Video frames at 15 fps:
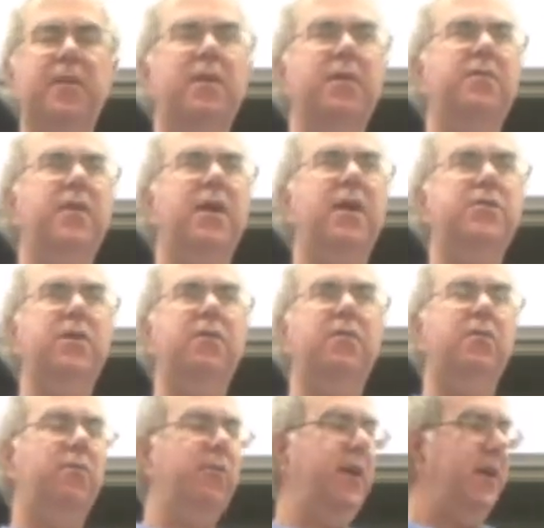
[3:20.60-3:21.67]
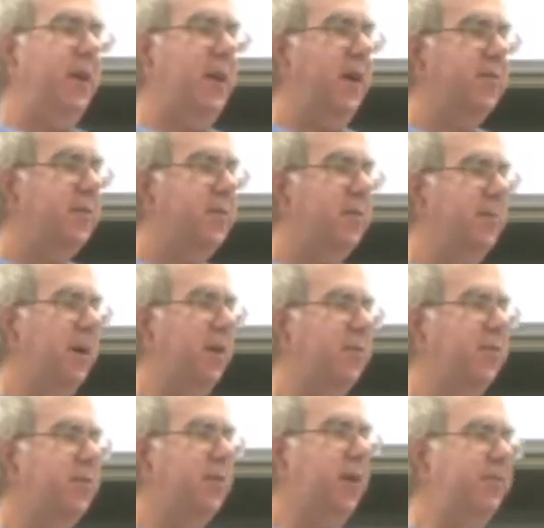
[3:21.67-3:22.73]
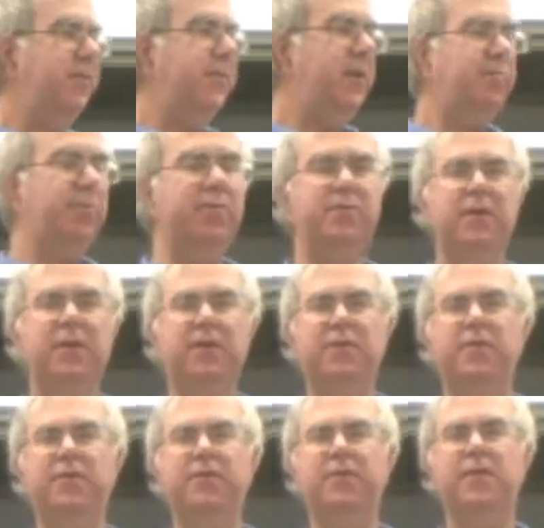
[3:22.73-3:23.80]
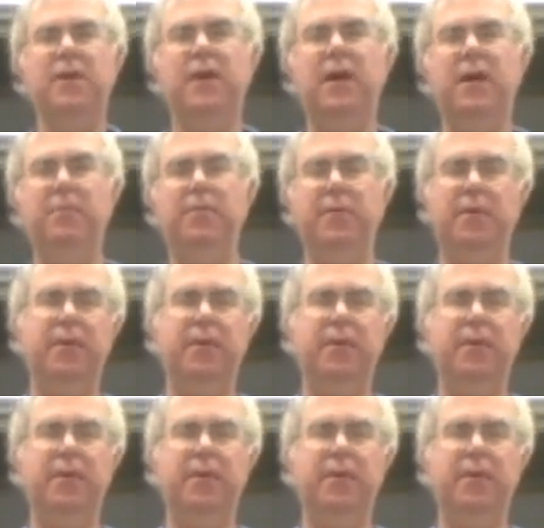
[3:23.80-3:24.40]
Sasha already asked about safety procedures for the lab,